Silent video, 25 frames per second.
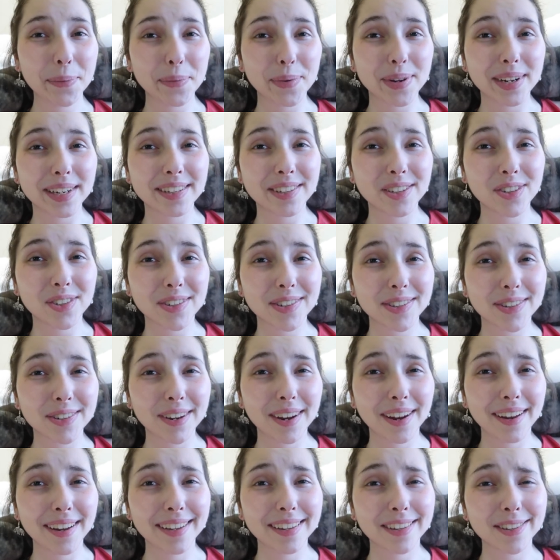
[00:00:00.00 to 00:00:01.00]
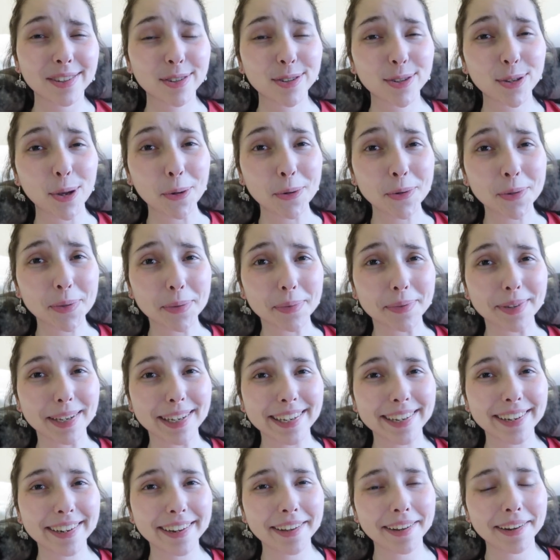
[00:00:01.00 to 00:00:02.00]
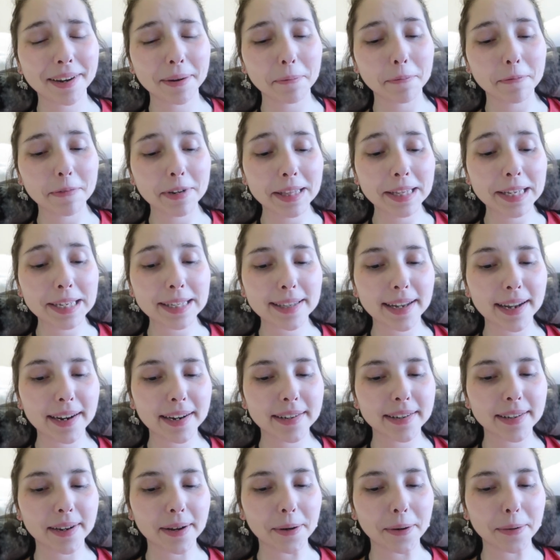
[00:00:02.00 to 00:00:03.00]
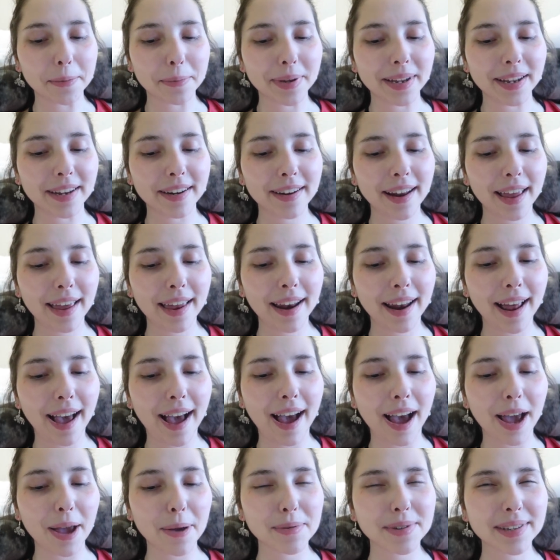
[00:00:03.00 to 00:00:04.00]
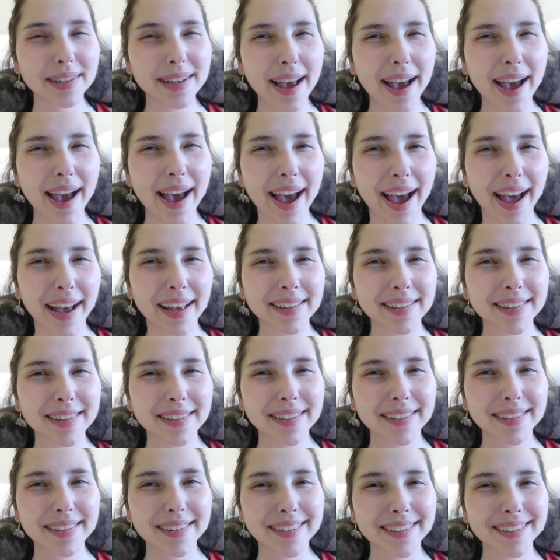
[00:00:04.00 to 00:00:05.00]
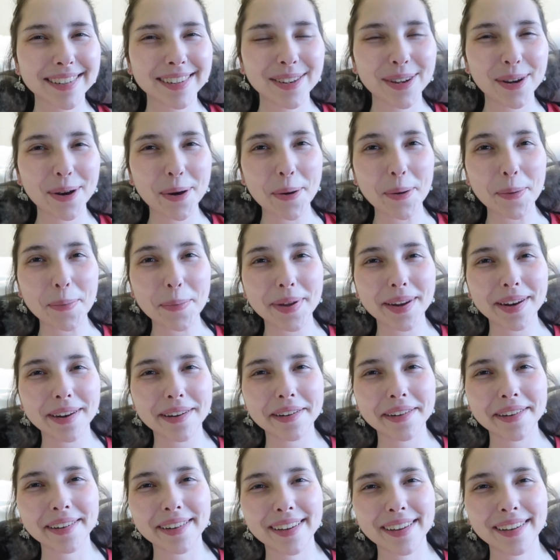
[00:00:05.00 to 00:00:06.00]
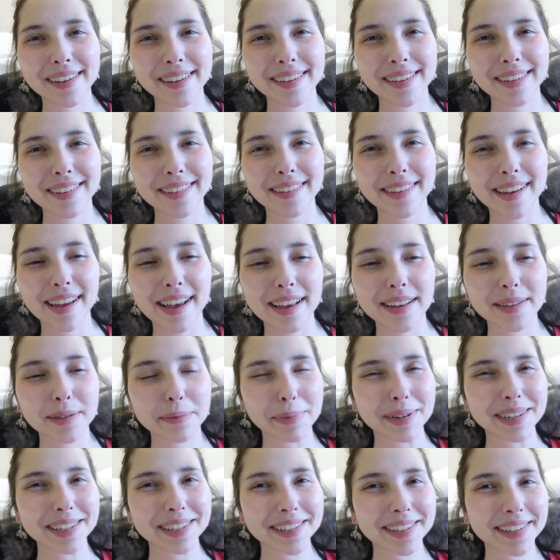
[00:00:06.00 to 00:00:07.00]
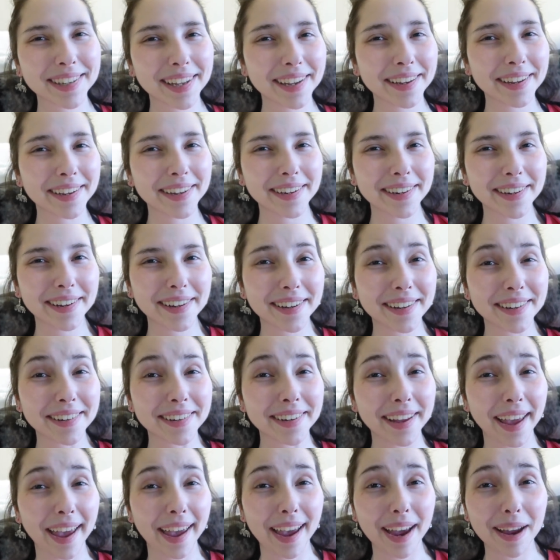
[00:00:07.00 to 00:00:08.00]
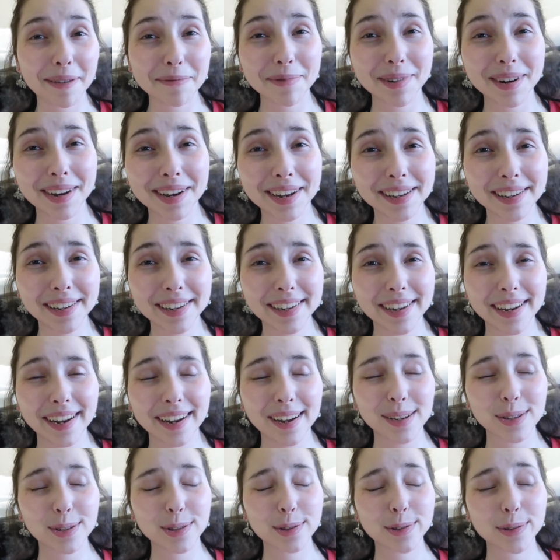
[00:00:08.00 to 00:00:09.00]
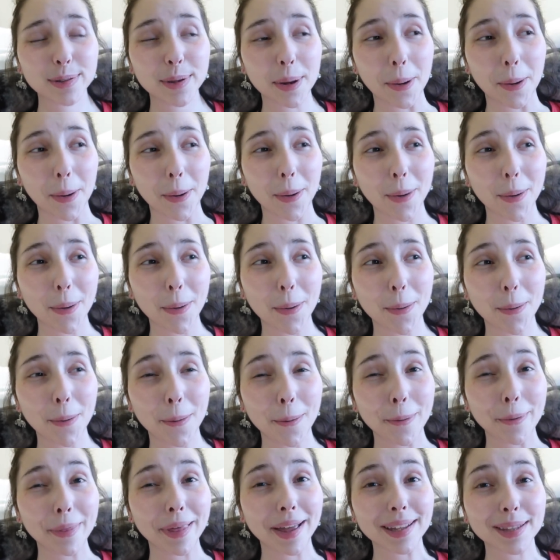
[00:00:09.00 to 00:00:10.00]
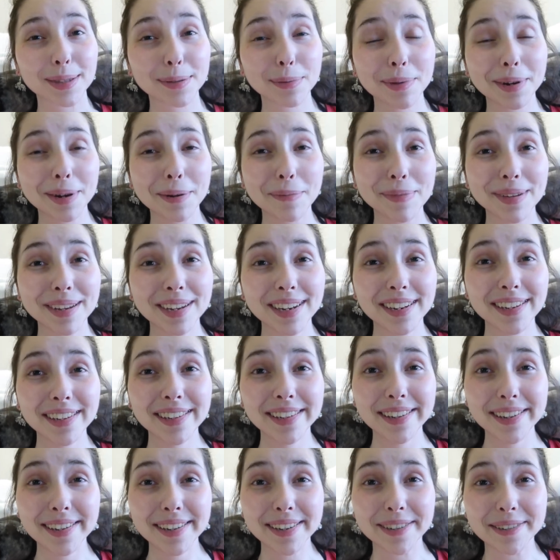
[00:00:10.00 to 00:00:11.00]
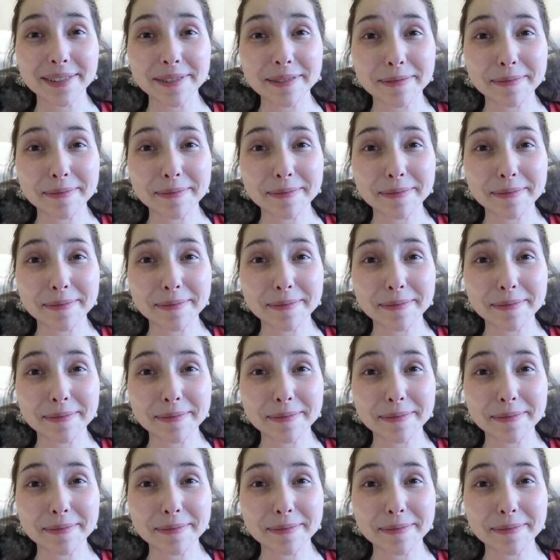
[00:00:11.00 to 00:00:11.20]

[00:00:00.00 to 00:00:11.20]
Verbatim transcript: which is so sweet, and I'm really excited to open. And I was asked to open as much as I could on camera, so that's what I'm gonna do.